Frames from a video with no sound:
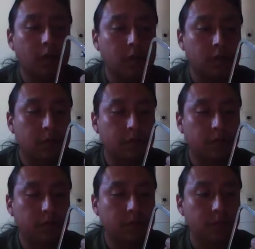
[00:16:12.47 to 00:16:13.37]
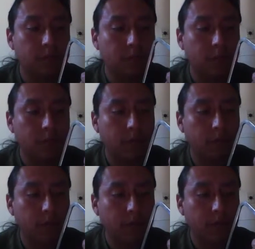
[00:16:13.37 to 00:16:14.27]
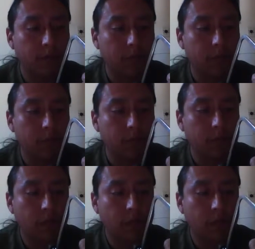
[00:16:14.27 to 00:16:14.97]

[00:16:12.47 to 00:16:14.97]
(silence)